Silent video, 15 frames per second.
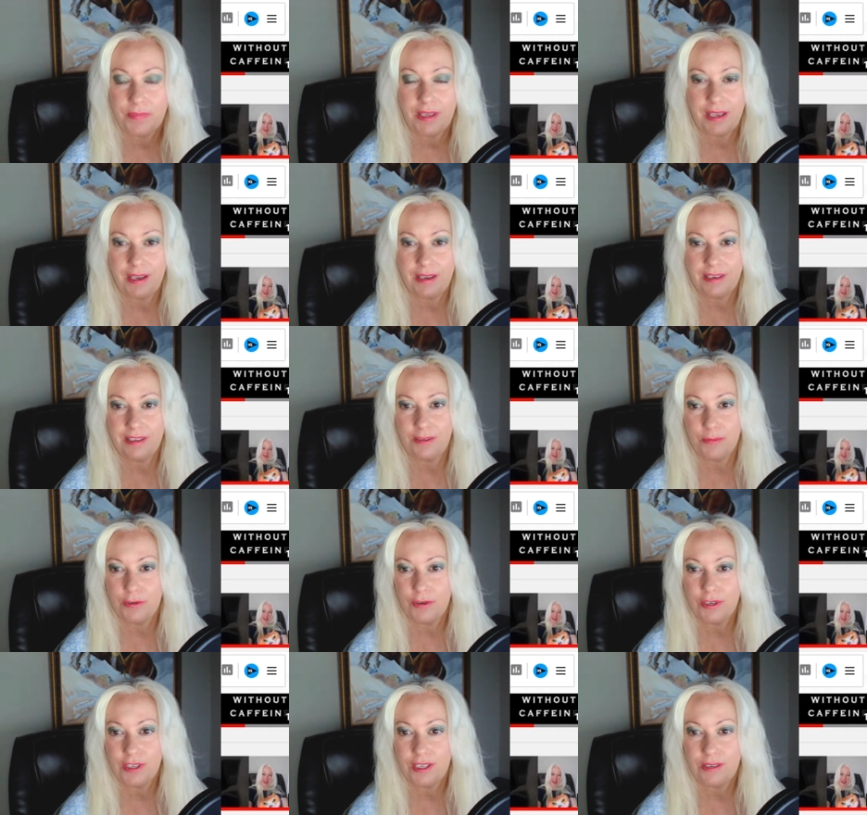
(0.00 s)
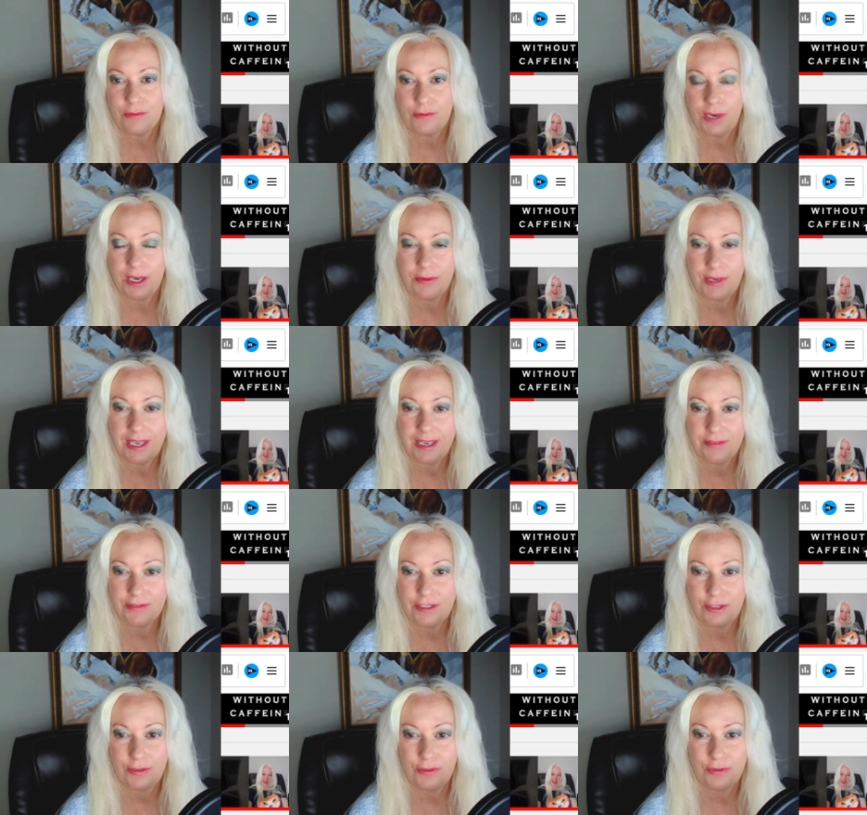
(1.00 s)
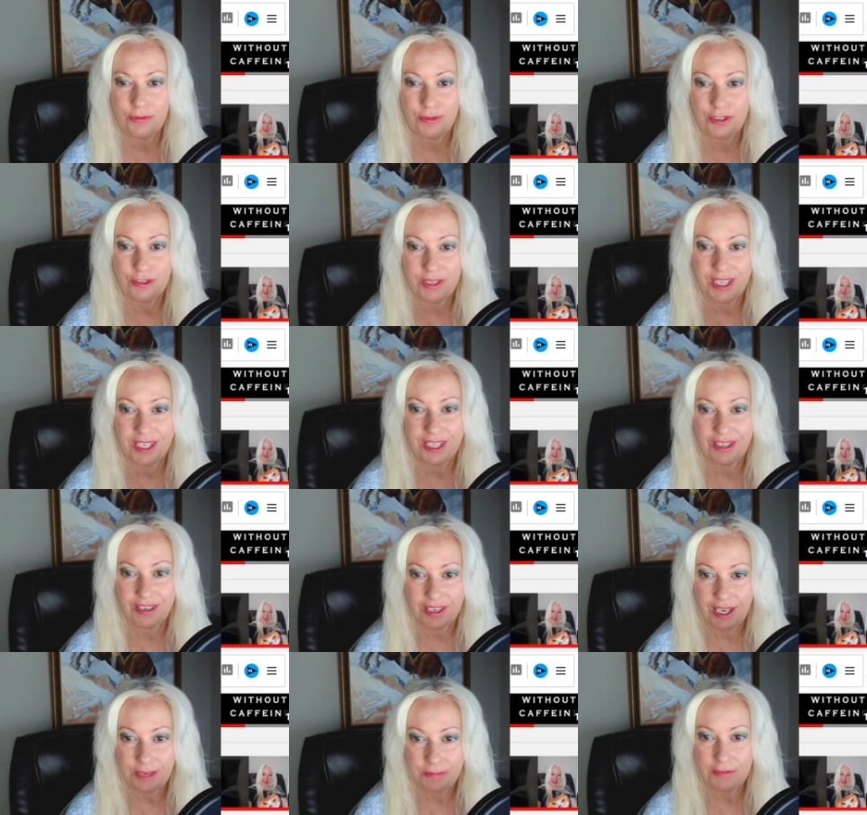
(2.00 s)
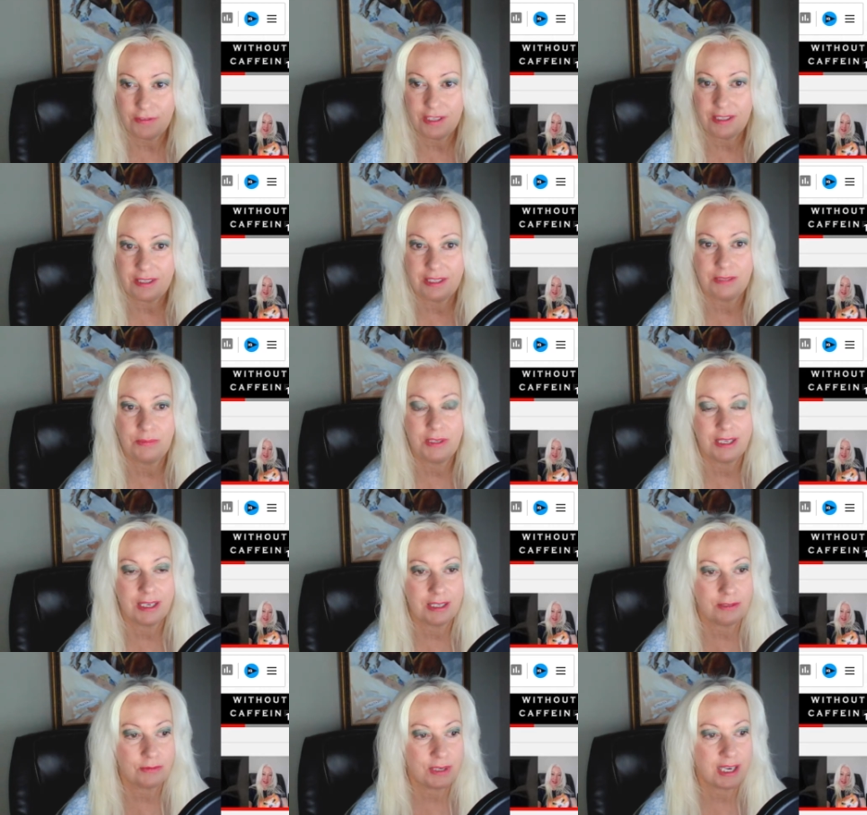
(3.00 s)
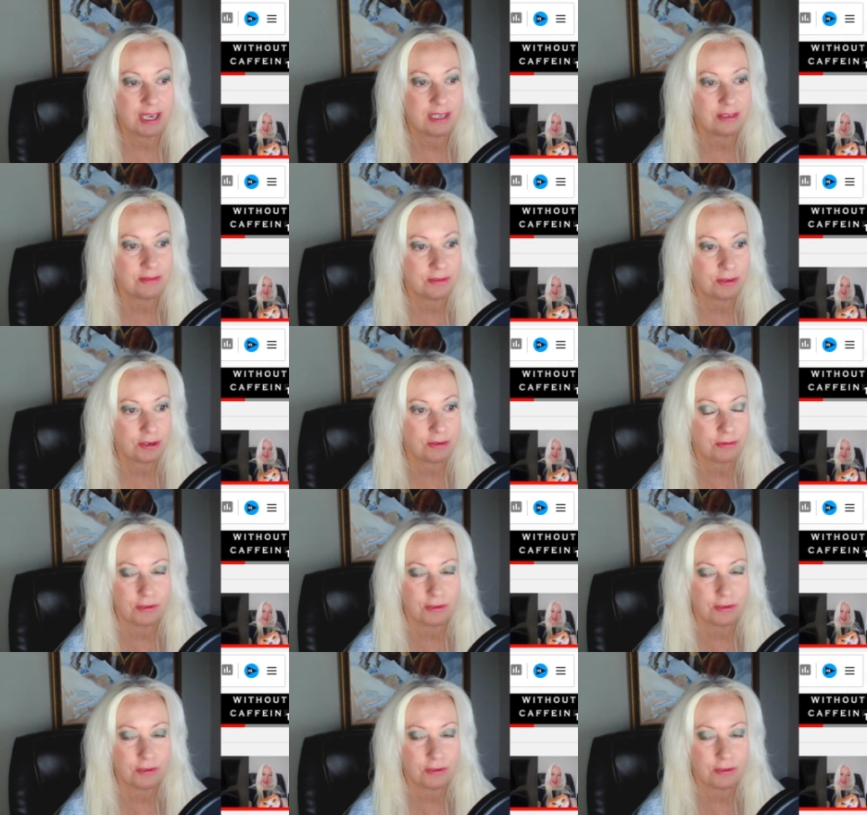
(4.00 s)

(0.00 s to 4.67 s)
And in the morning, why we have to drink another cup of it is because we're